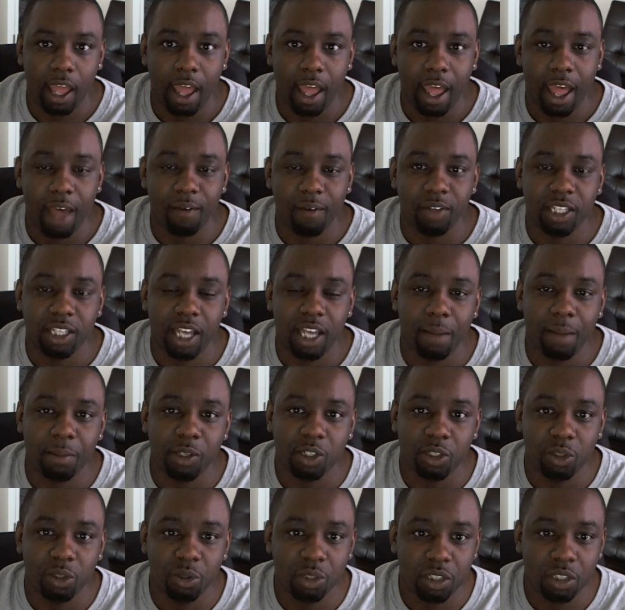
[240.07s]
have a time
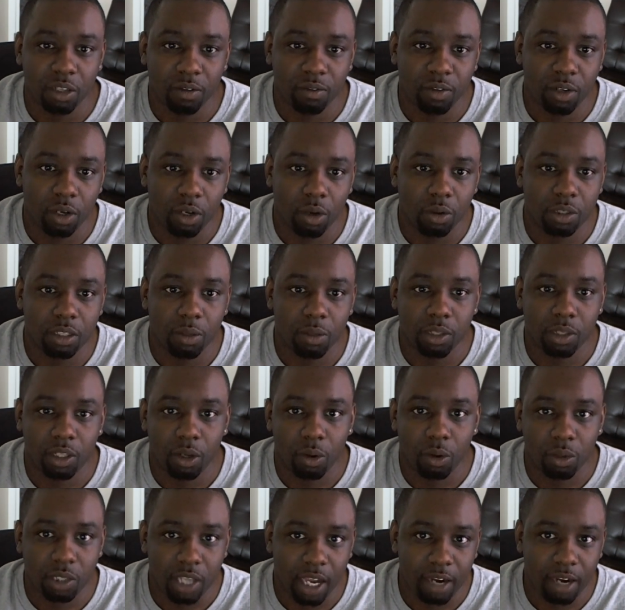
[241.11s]
exclusive, with the
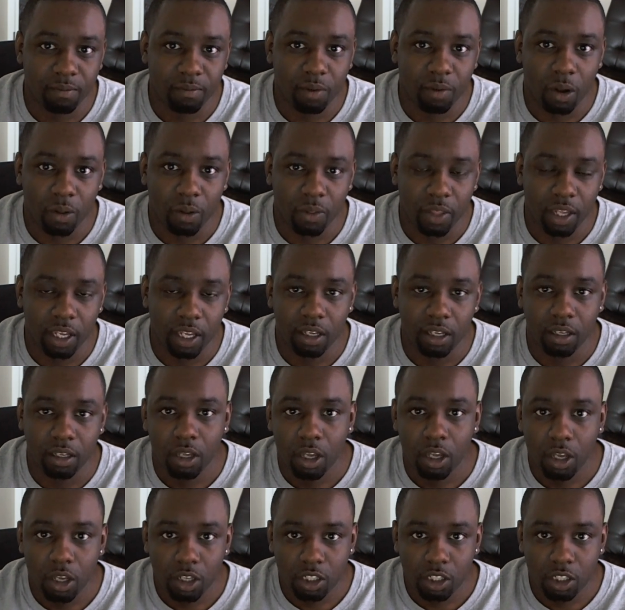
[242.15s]
whole Titanfall thing?